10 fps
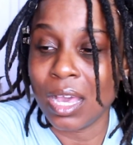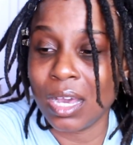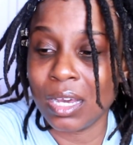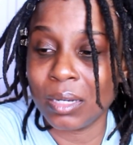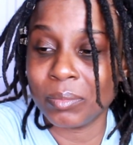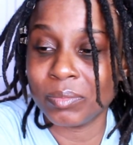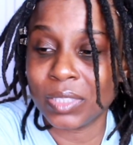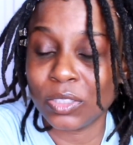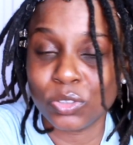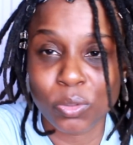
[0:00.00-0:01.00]
Um,
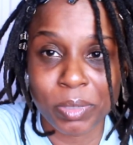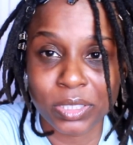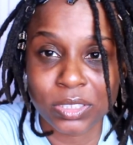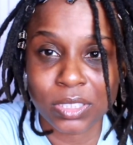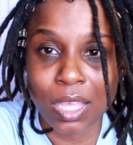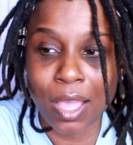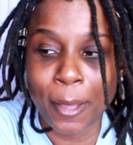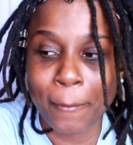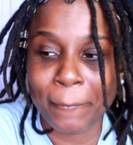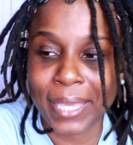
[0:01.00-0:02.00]
thank you so much.
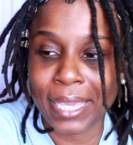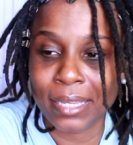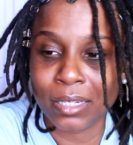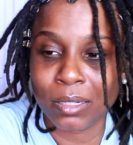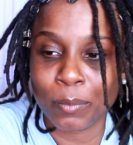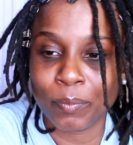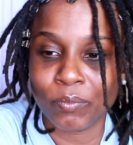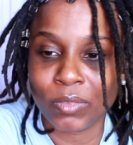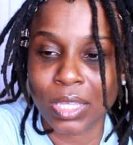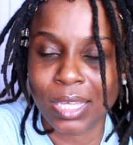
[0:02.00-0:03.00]
Um, and
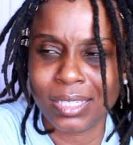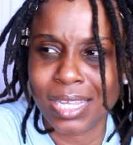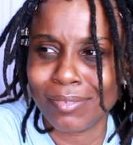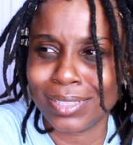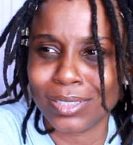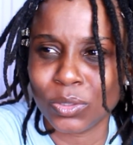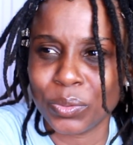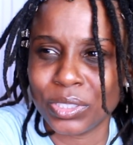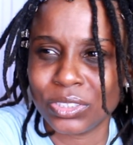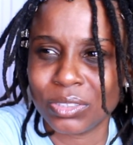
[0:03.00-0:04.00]
um, I didn't have like low
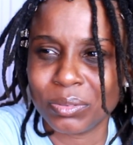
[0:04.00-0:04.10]
energy.